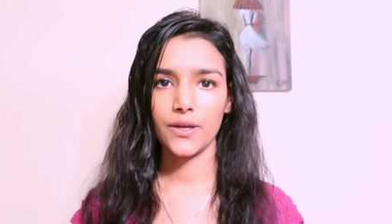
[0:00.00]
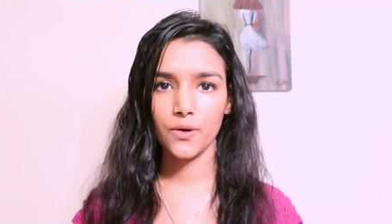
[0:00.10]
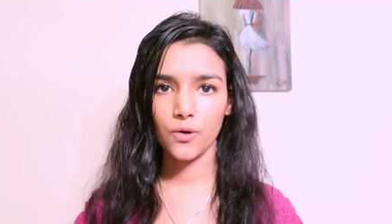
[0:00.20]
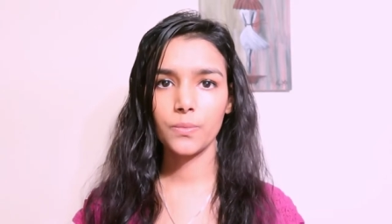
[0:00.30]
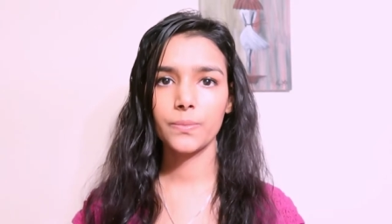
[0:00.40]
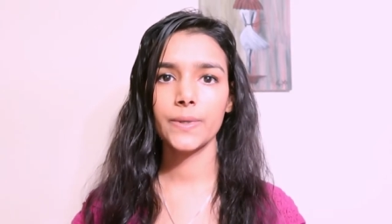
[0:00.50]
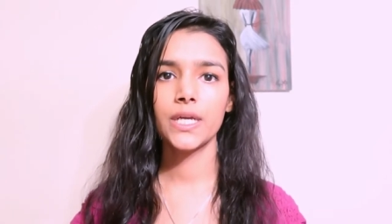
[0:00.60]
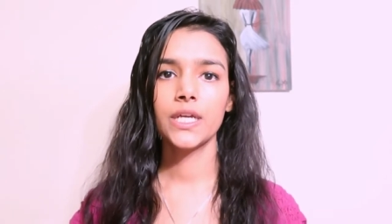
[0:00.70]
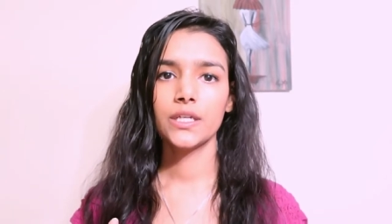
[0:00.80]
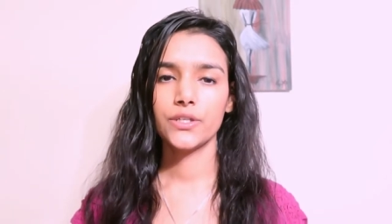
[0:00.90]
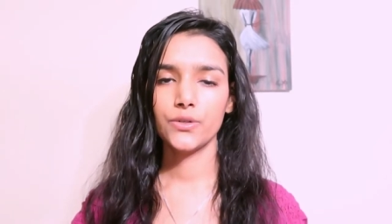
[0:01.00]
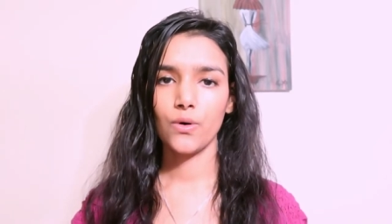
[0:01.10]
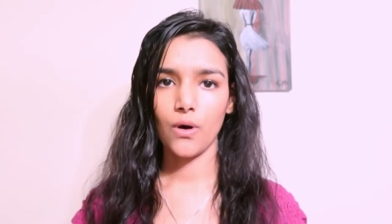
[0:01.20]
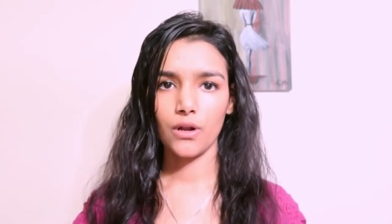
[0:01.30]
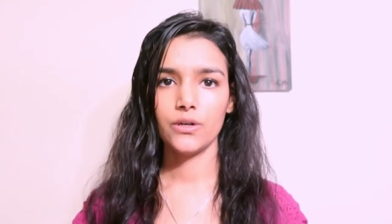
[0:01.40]
I hope
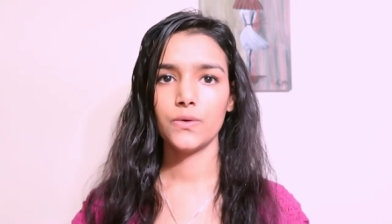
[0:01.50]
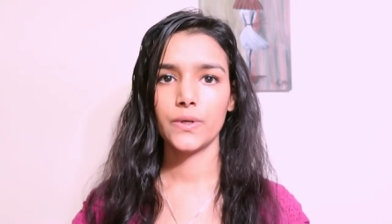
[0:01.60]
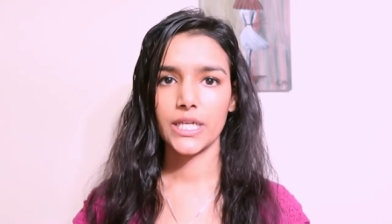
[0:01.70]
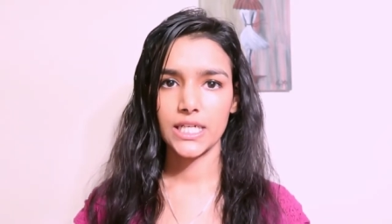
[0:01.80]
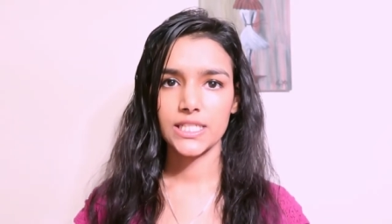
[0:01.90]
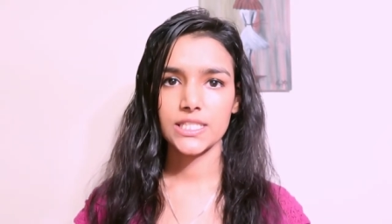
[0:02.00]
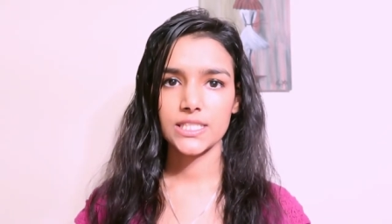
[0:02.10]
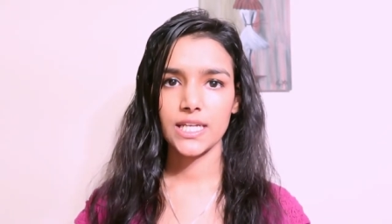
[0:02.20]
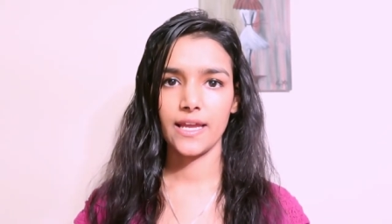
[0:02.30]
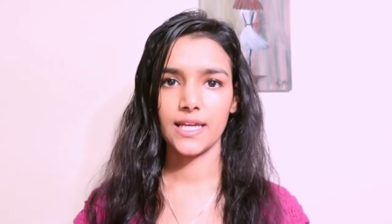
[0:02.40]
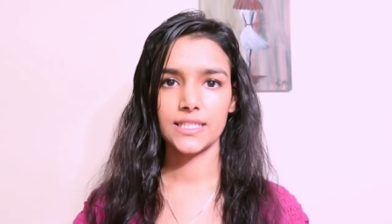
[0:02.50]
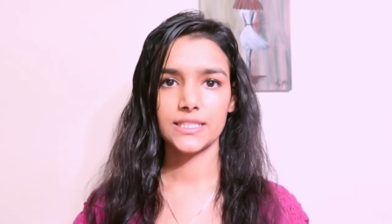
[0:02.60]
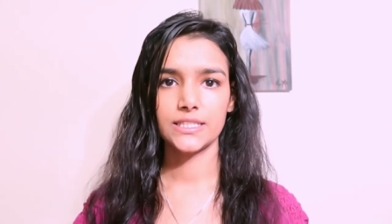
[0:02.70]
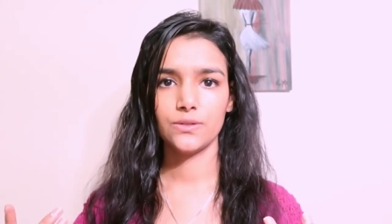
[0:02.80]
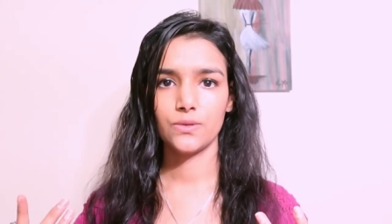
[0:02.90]
you all know English
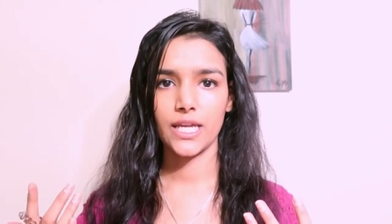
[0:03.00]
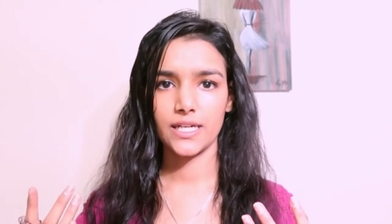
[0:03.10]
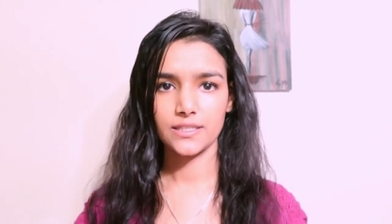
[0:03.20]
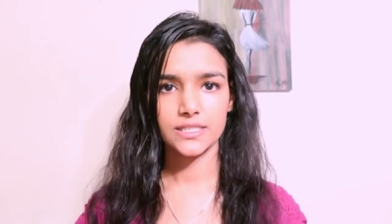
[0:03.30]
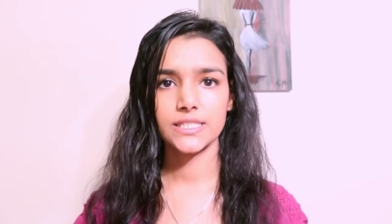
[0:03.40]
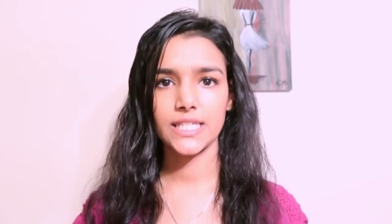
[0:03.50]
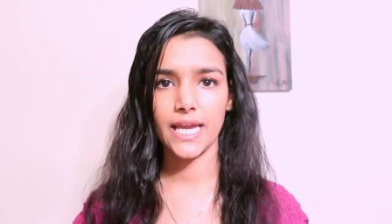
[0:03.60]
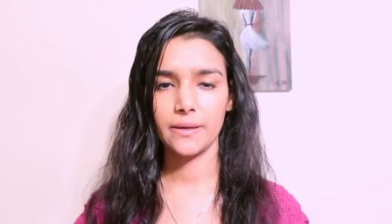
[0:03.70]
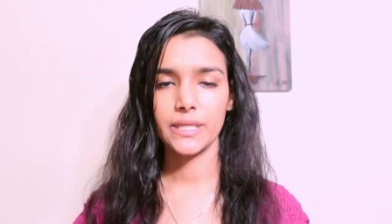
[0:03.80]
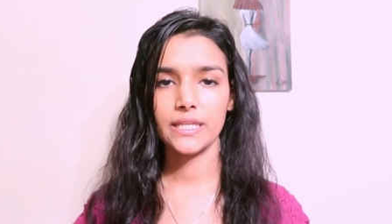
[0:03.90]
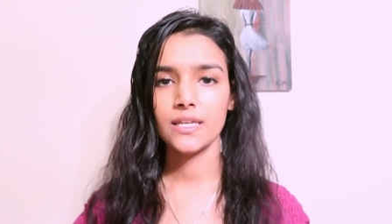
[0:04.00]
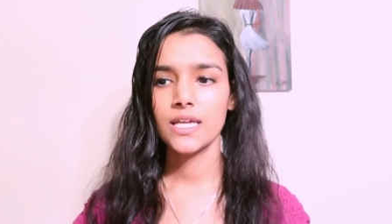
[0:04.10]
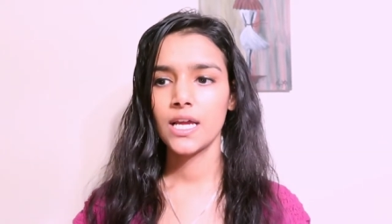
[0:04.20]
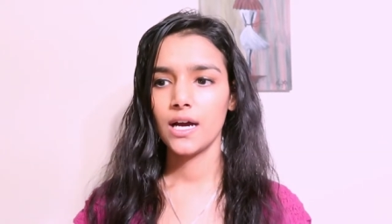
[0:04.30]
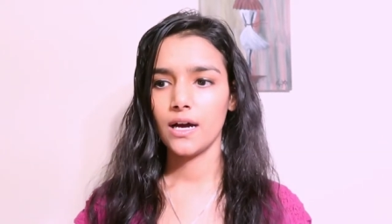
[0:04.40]
and you can understand me
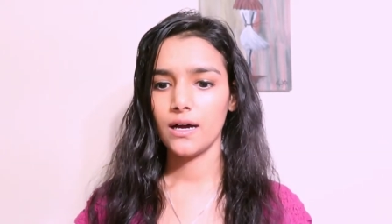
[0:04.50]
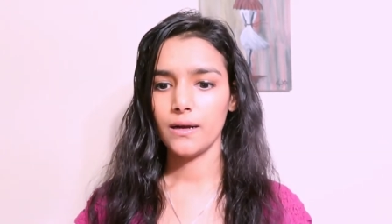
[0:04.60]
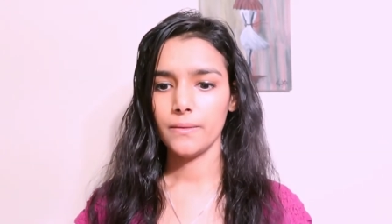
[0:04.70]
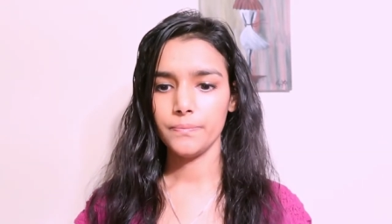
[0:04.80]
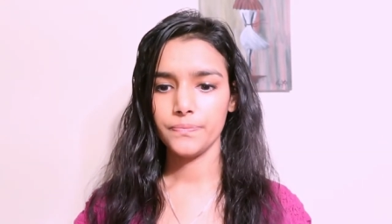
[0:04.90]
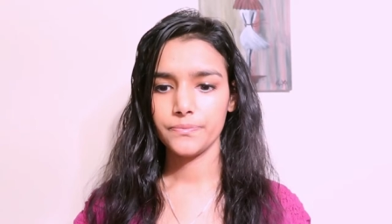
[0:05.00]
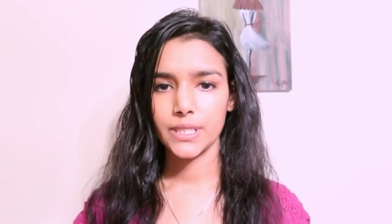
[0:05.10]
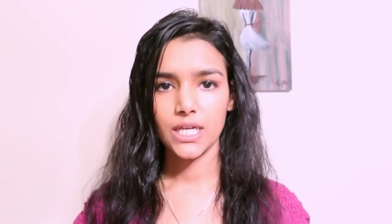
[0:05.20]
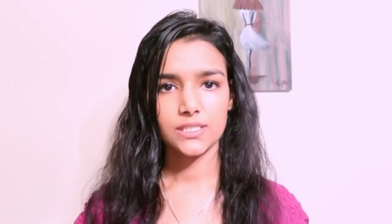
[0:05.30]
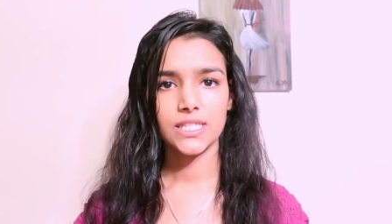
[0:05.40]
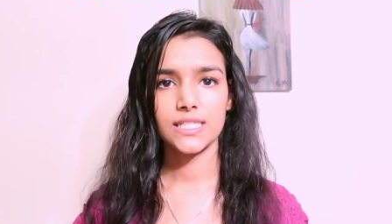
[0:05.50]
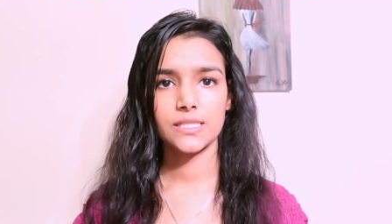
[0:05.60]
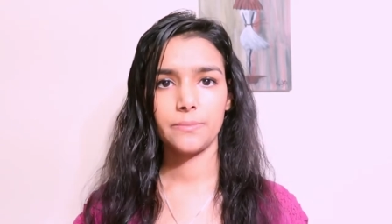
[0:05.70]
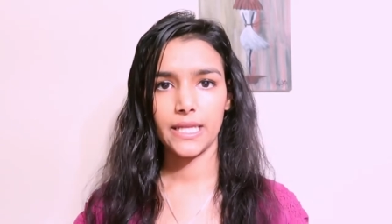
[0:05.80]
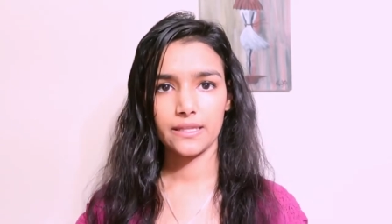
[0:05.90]
um, because that's
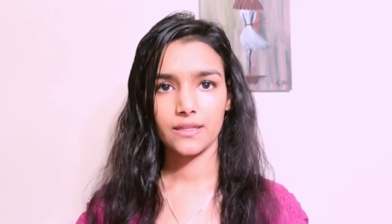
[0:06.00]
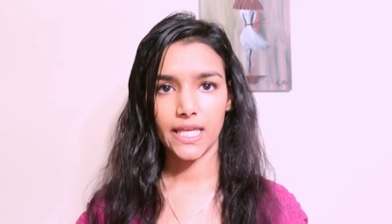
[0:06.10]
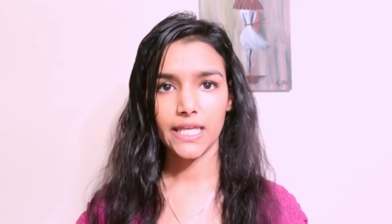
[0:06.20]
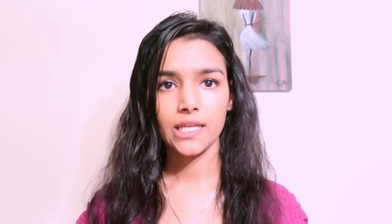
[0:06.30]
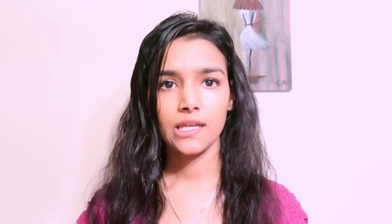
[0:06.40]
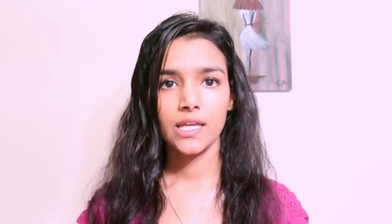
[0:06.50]
the main thing.